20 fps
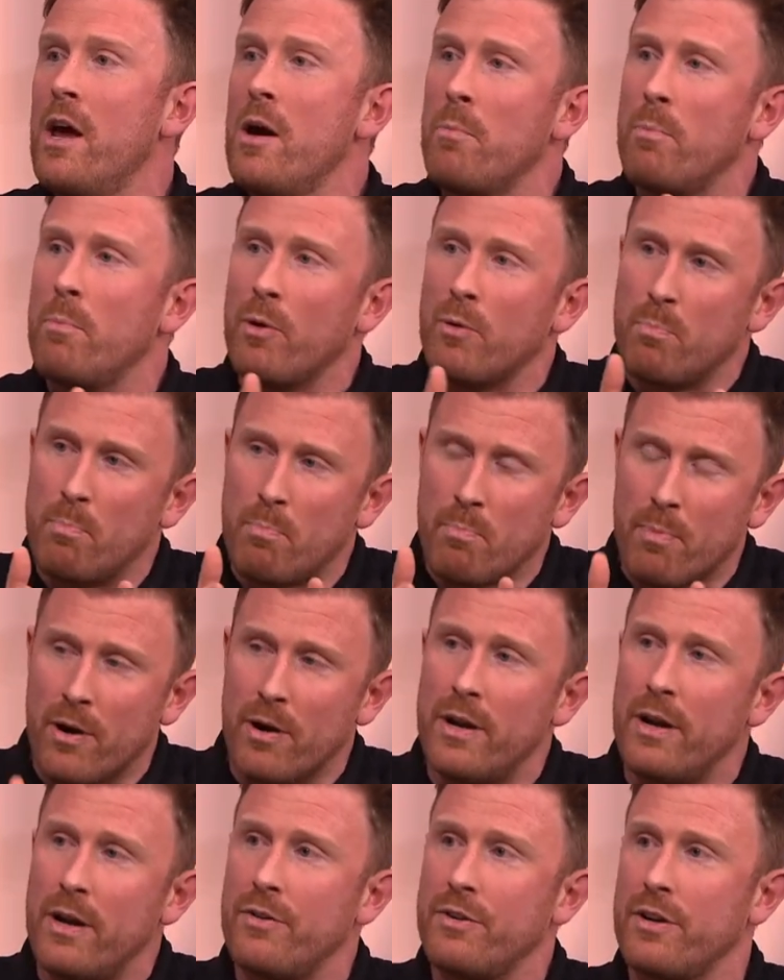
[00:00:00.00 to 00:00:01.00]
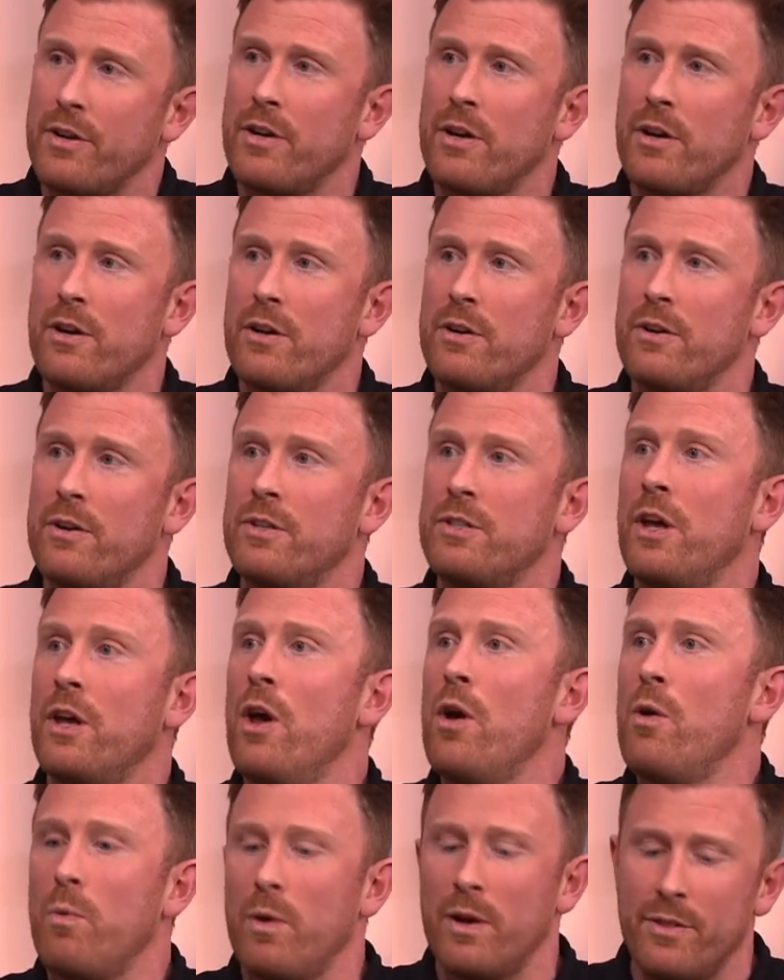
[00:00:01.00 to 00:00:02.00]
but burnout occurs
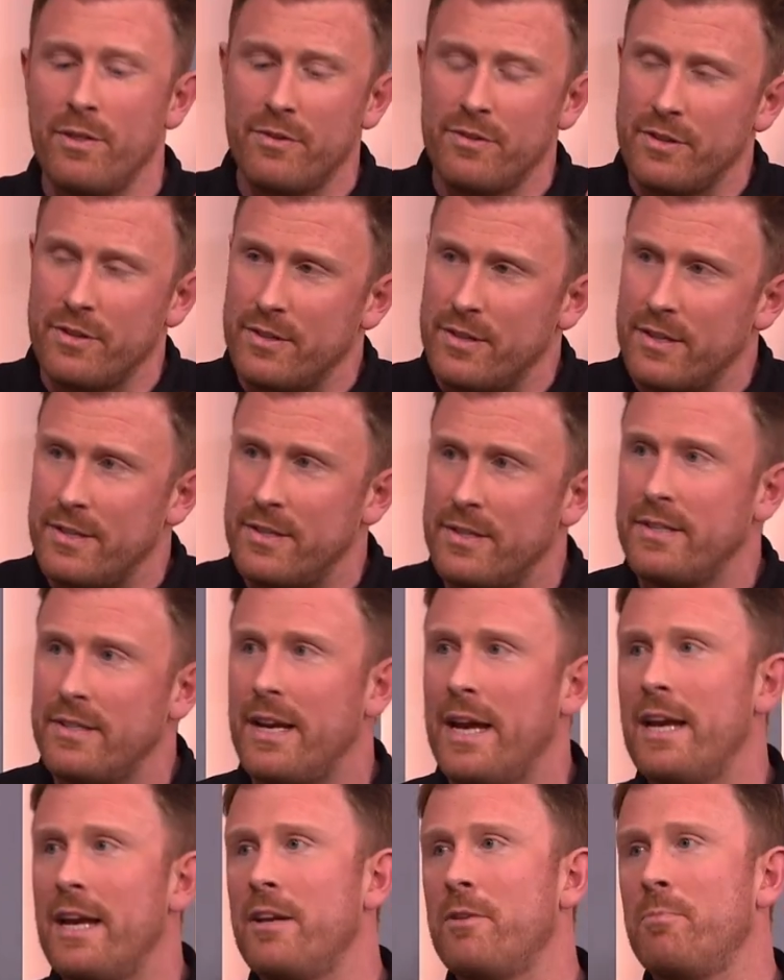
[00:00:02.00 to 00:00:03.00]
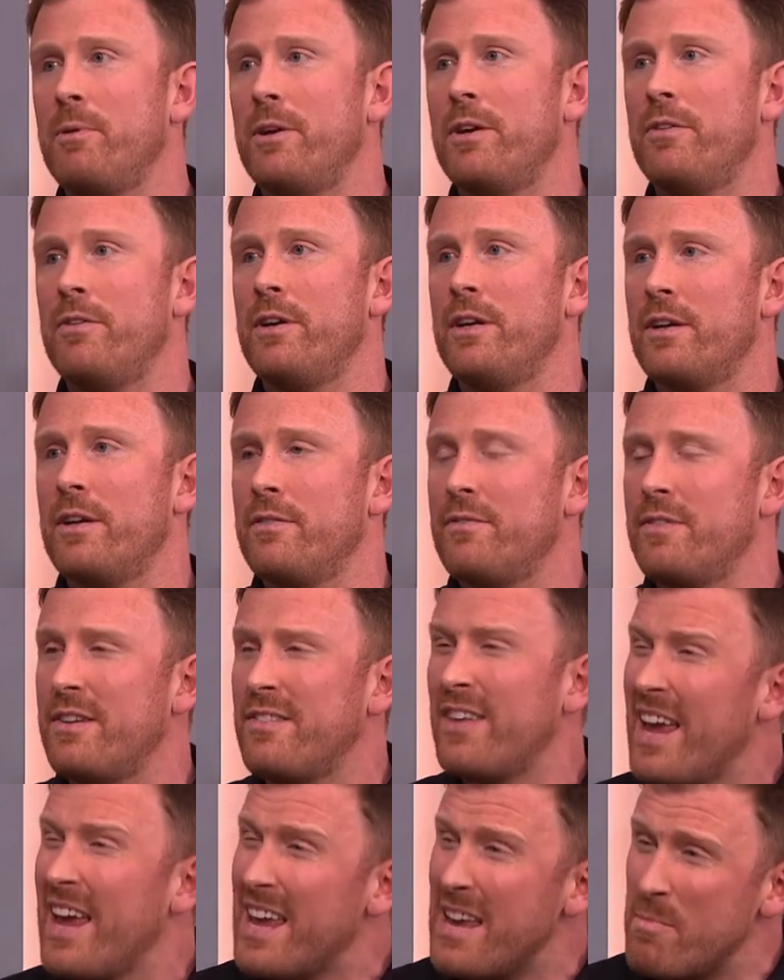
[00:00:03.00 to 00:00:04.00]
when there's a sustained period of this
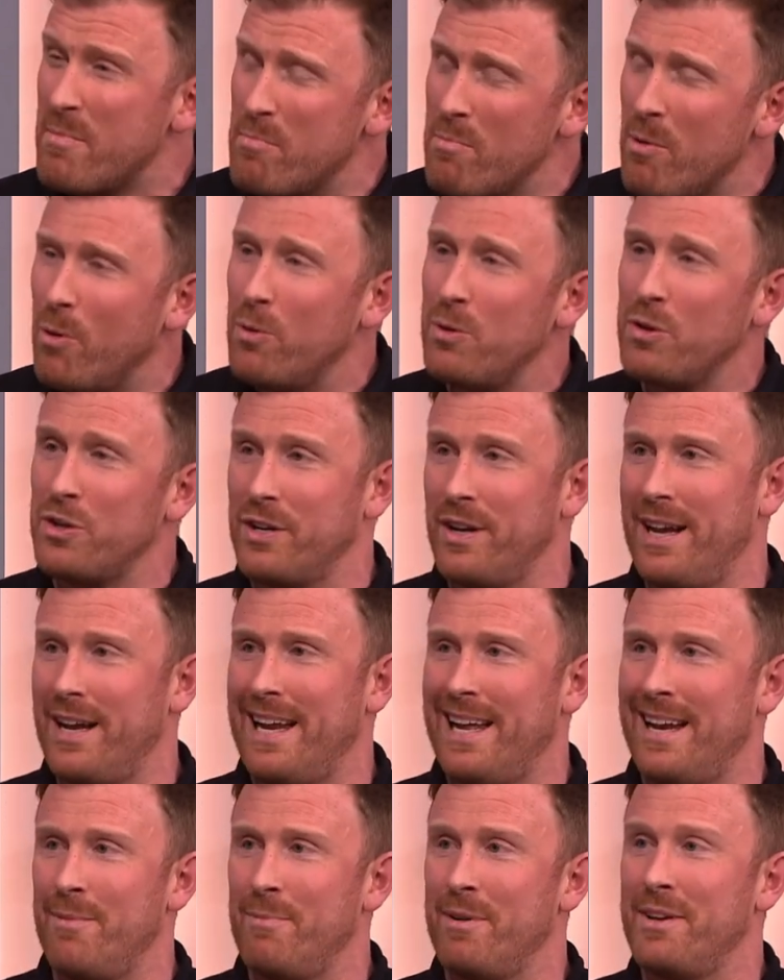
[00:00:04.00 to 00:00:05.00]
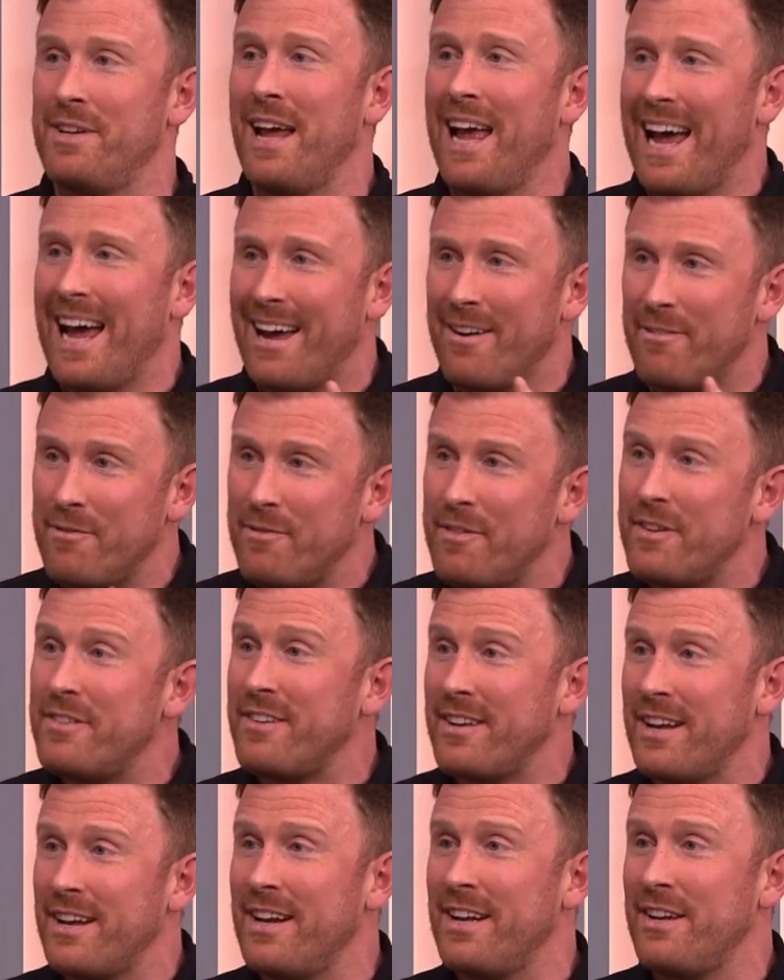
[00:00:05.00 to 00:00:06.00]
emotional element and
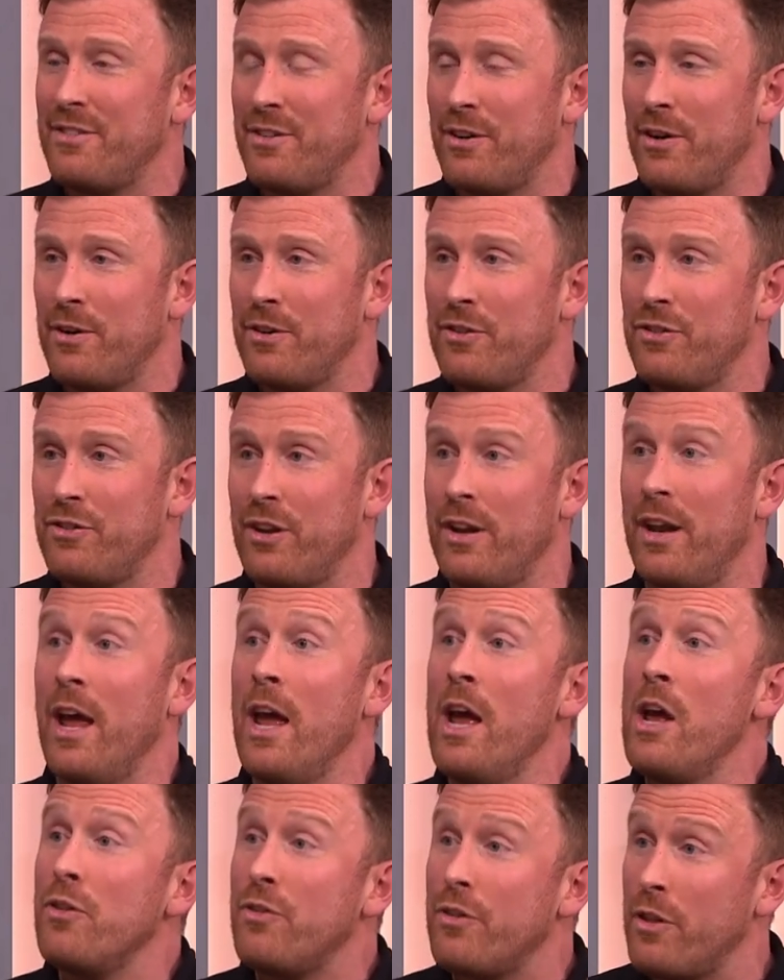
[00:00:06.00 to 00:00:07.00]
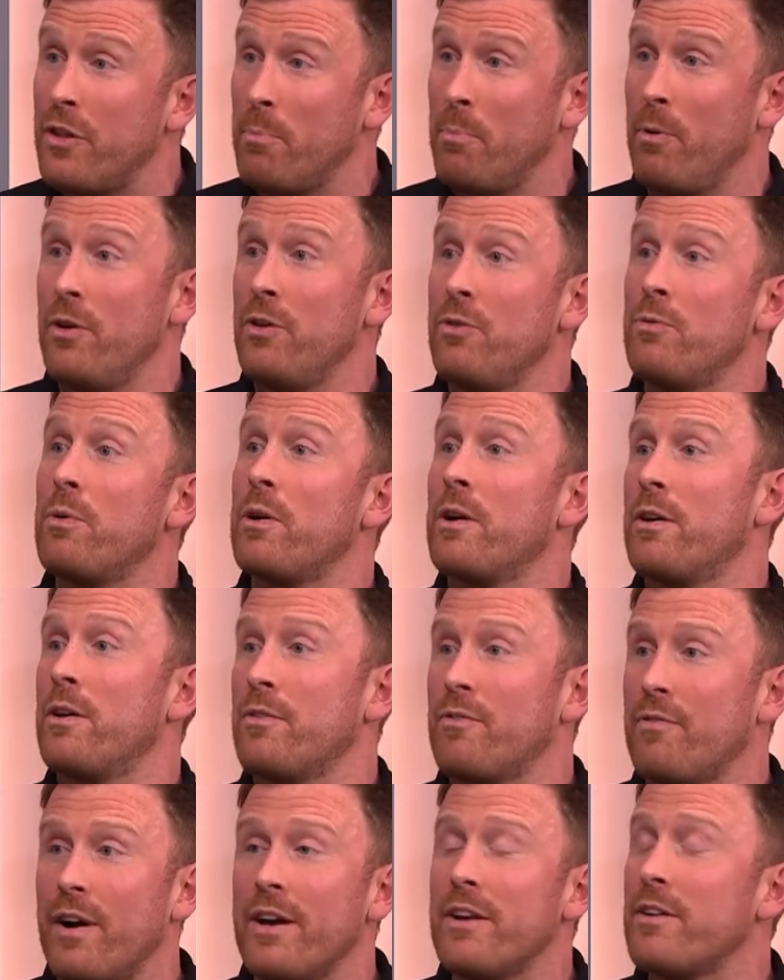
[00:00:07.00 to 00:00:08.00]
physical exhaustion to the point where our
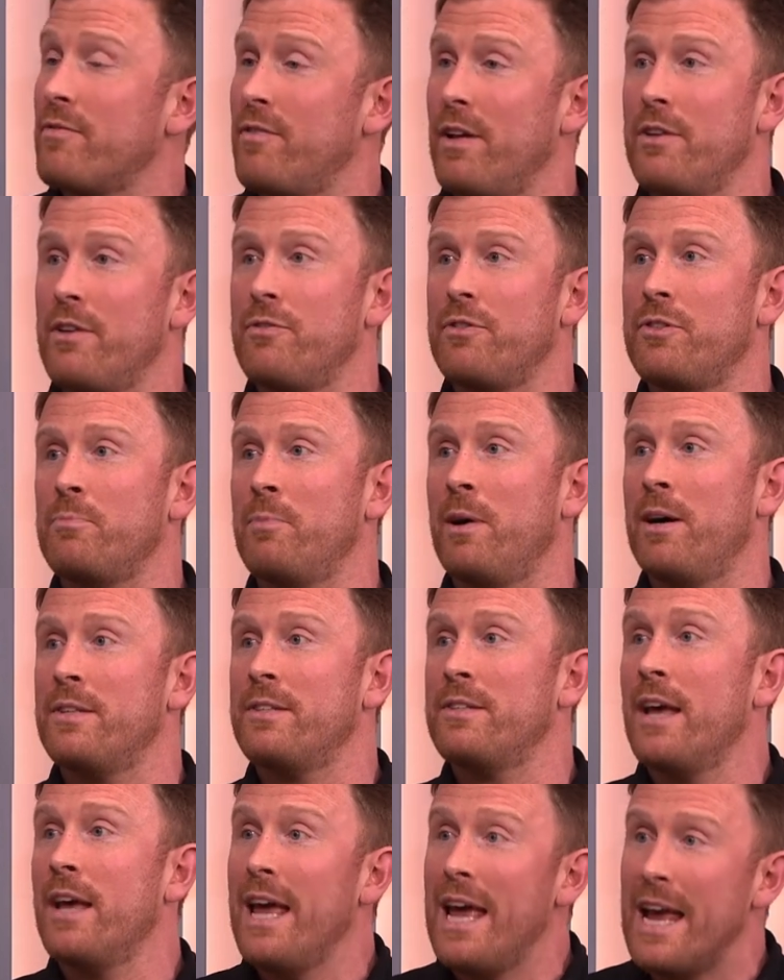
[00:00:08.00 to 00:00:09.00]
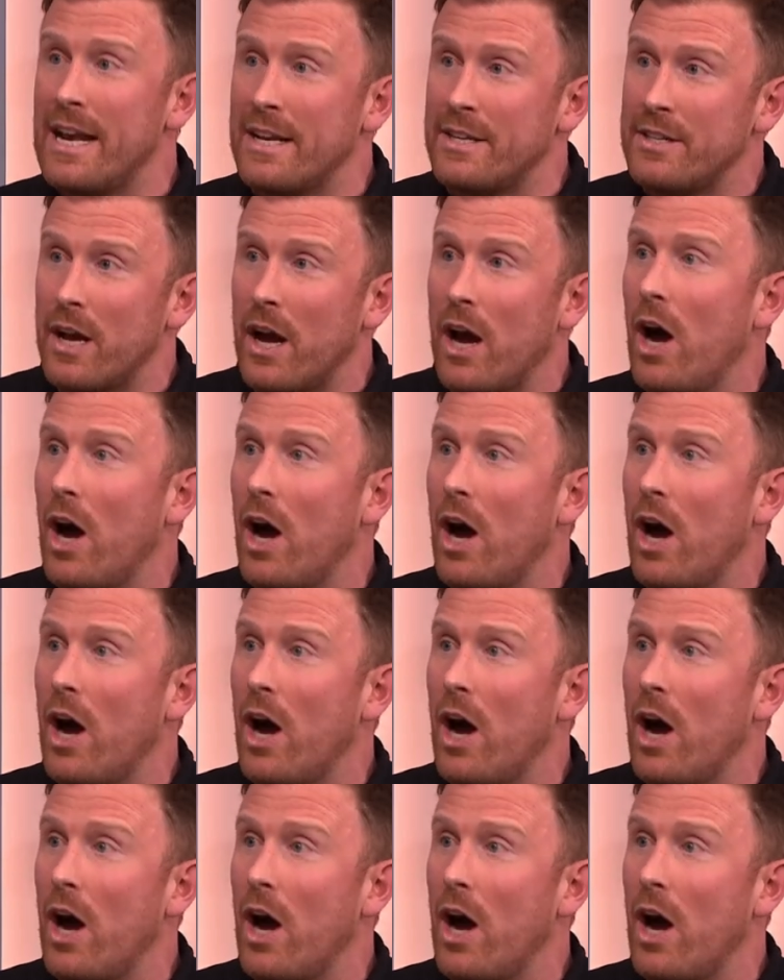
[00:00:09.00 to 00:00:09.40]
fight or flight response is